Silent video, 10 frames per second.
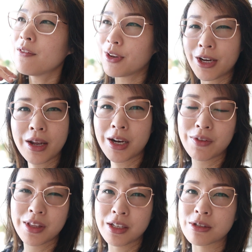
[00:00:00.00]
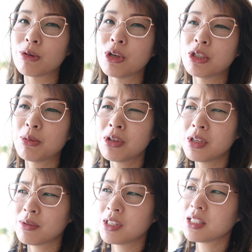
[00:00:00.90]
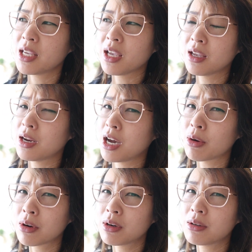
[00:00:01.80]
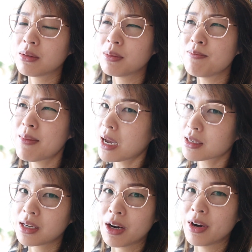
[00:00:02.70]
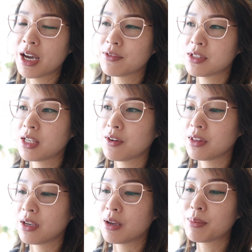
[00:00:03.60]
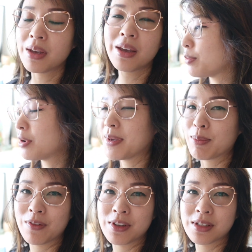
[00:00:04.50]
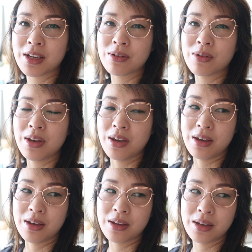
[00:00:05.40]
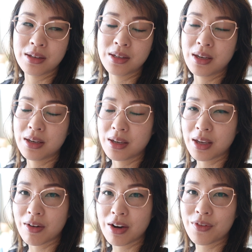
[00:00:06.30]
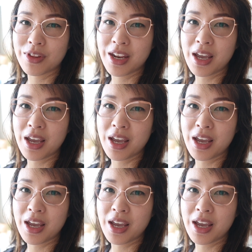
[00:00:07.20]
figured out and everything, so it should probably really take an hour, max an hour and a half to set everything up. But I'm gonna make breakfast now and get ready for the